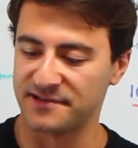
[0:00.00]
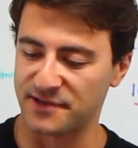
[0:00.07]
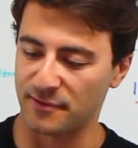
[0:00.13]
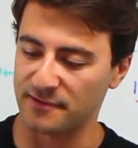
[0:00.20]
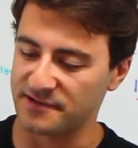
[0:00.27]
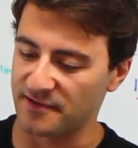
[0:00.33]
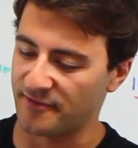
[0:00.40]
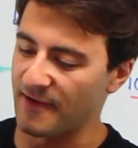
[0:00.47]
So
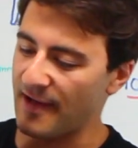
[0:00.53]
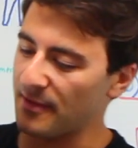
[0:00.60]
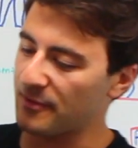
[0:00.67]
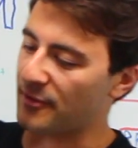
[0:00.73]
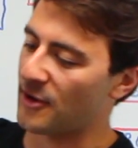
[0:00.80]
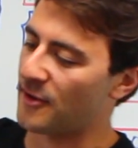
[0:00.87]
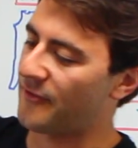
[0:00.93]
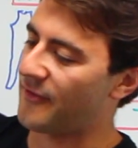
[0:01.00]
there's a
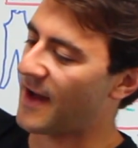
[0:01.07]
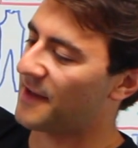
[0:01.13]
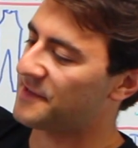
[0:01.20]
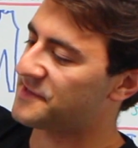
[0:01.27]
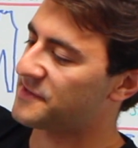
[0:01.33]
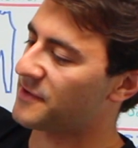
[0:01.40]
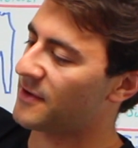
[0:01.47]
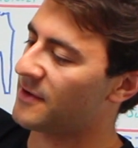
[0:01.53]
Velcro
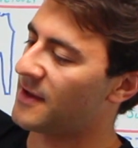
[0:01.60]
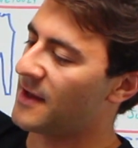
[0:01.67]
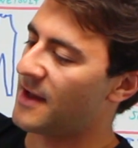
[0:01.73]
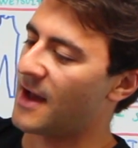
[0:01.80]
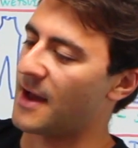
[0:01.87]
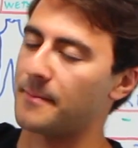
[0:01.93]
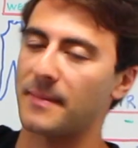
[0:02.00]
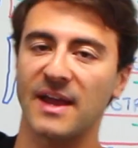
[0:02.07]
fastener,
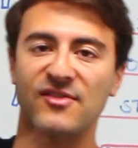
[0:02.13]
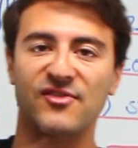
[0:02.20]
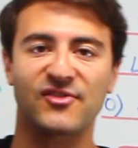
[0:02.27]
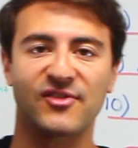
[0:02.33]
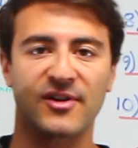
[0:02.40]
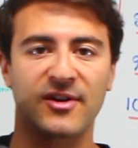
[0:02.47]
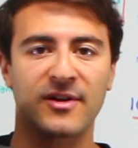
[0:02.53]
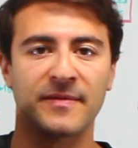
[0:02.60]
and make
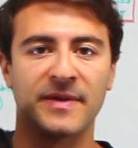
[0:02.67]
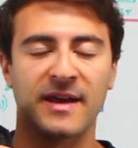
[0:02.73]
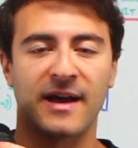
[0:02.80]
sure,